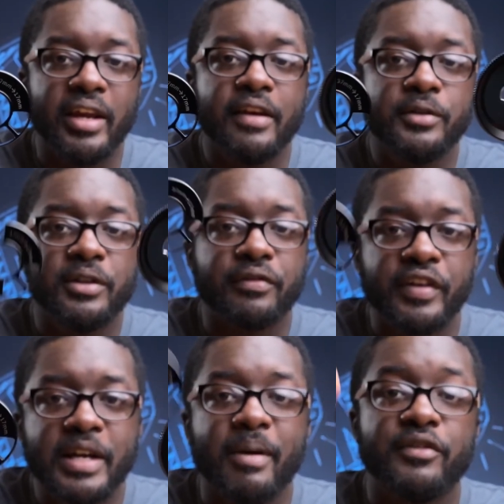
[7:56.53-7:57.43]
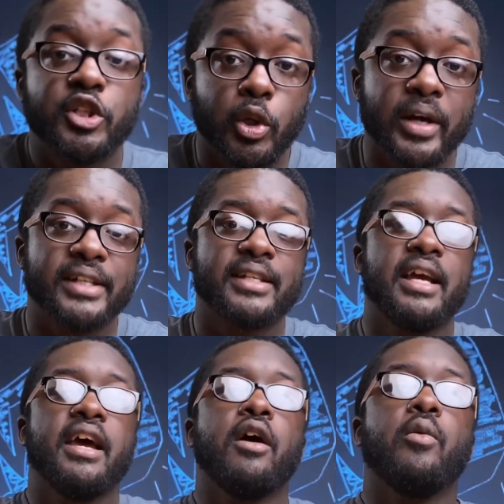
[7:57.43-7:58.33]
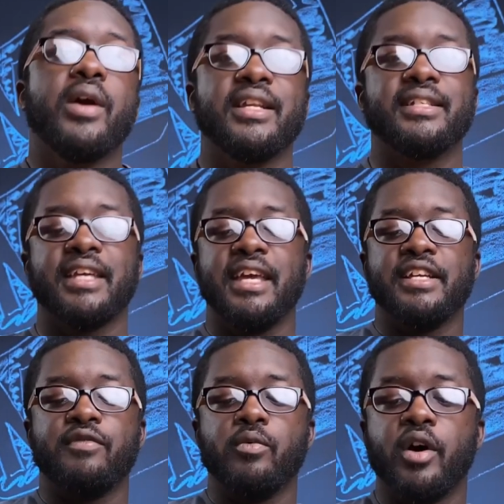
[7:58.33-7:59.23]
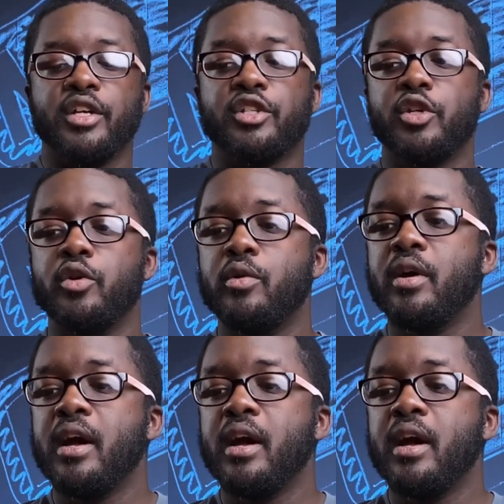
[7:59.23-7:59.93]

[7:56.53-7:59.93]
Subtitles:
It gives you the freedom of choice with this cage. If you wanted to,